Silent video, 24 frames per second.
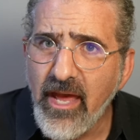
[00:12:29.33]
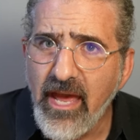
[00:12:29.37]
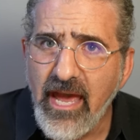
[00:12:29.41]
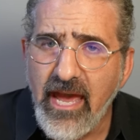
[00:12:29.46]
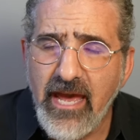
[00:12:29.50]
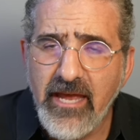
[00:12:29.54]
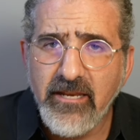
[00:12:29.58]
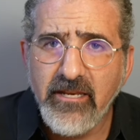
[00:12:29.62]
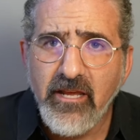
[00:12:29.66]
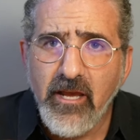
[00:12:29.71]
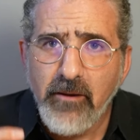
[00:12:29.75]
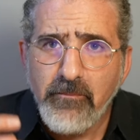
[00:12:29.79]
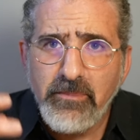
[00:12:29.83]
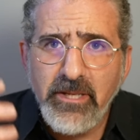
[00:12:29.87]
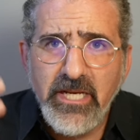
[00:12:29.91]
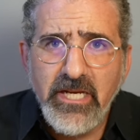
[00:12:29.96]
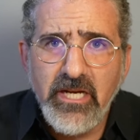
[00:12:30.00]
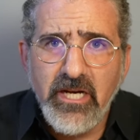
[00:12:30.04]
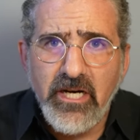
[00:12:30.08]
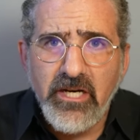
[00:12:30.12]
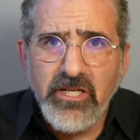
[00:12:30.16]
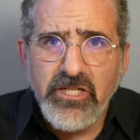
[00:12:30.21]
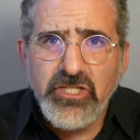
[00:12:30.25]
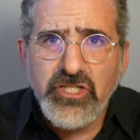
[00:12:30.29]
And
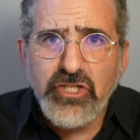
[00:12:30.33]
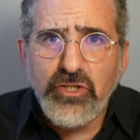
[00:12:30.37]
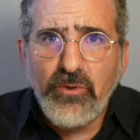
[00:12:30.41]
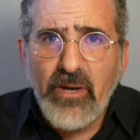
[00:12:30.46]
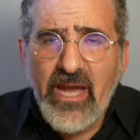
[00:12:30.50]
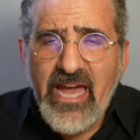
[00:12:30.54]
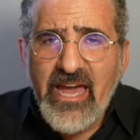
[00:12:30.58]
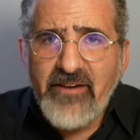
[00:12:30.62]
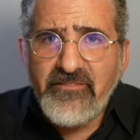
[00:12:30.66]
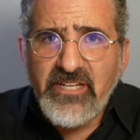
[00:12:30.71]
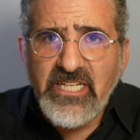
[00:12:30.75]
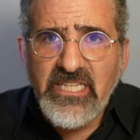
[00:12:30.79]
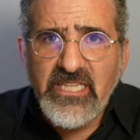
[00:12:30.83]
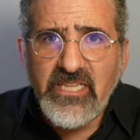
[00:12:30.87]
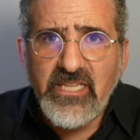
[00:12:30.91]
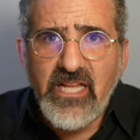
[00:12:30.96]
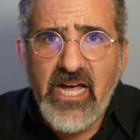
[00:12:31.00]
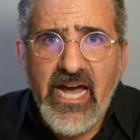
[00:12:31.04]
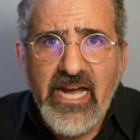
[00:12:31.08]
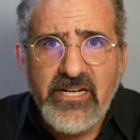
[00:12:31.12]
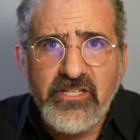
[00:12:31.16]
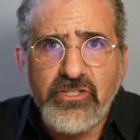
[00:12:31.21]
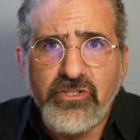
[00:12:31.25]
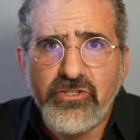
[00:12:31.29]
because you haven't
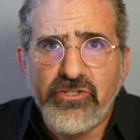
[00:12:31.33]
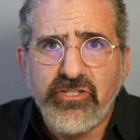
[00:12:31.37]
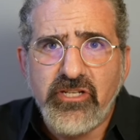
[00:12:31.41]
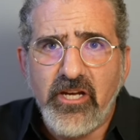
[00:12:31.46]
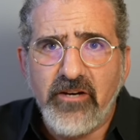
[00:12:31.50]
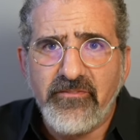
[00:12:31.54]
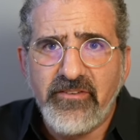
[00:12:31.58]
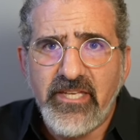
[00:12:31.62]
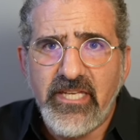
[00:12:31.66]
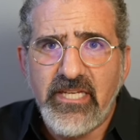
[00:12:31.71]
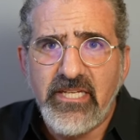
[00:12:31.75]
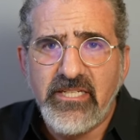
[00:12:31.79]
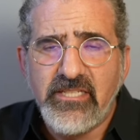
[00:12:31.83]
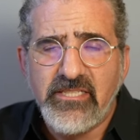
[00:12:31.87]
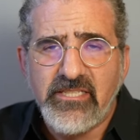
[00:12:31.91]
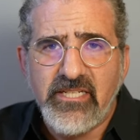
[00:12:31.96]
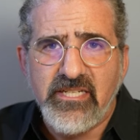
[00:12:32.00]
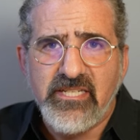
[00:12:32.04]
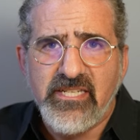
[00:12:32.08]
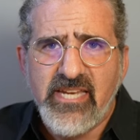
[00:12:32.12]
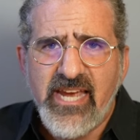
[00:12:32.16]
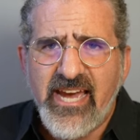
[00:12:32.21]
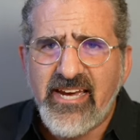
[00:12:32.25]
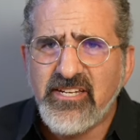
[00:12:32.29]
locked yourself into
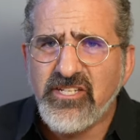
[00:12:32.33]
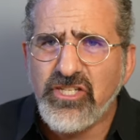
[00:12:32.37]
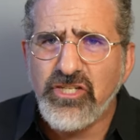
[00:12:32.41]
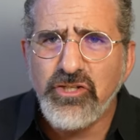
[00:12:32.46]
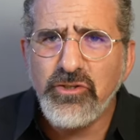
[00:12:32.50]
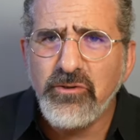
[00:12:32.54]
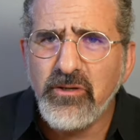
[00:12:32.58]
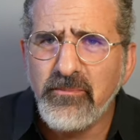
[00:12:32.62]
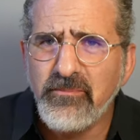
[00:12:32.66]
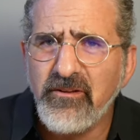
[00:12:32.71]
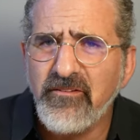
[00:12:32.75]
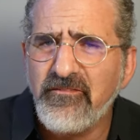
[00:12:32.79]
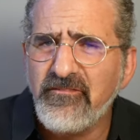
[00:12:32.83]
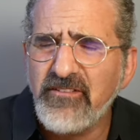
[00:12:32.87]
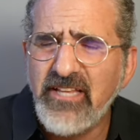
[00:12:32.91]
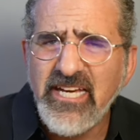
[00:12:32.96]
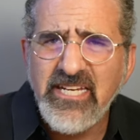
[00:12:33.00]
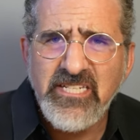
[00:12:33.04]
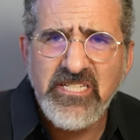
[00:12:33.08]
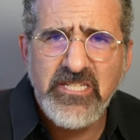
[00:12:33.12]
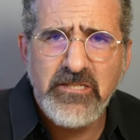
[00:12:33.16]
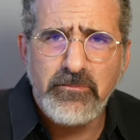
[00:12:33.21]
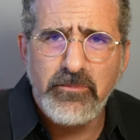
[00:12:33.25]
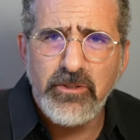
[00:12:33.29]
text, you can be
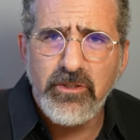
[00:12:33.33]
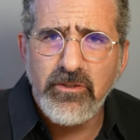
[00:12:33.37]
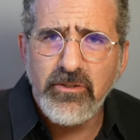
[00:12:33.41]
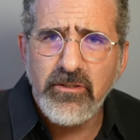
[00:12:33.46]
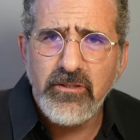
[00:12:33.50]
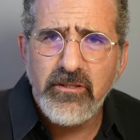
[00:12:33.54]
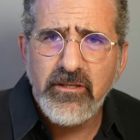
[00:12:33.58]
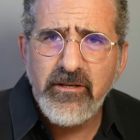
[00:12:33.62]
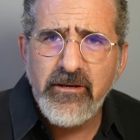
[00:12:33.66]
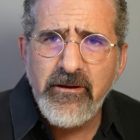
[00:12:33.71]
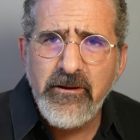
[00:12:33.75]
flexible.